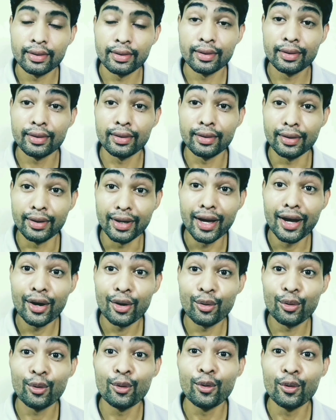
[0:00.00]

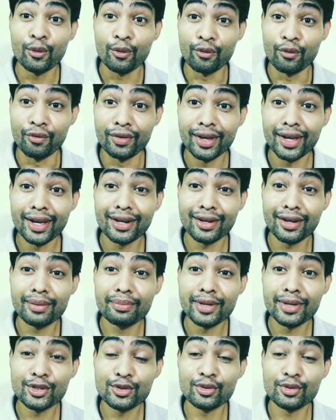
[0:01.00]
Now we are
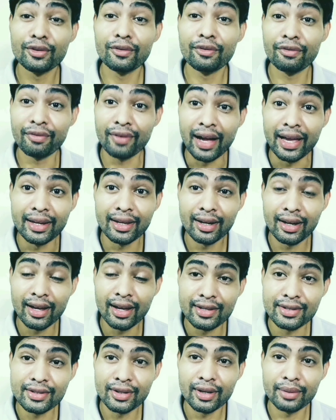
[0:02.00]
coming to the final
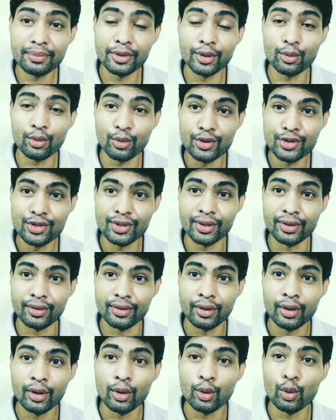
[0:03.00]
answer of the
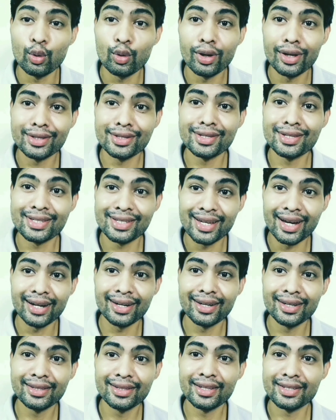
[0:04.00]
question: who has
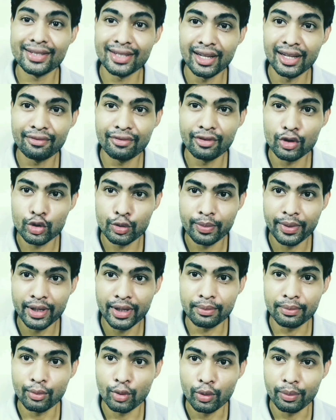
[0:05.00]
started the
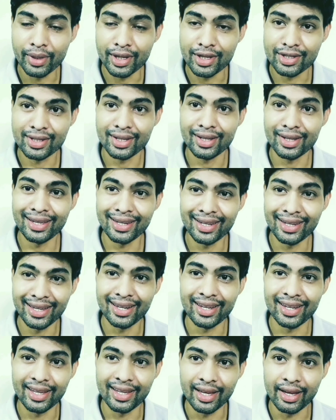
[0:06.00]
self-respect movement in
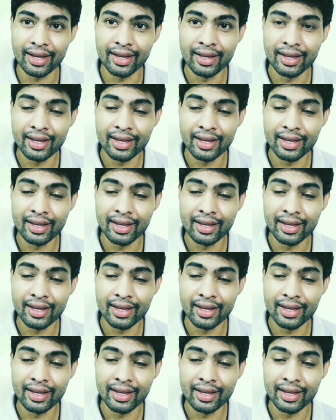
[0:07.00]
India?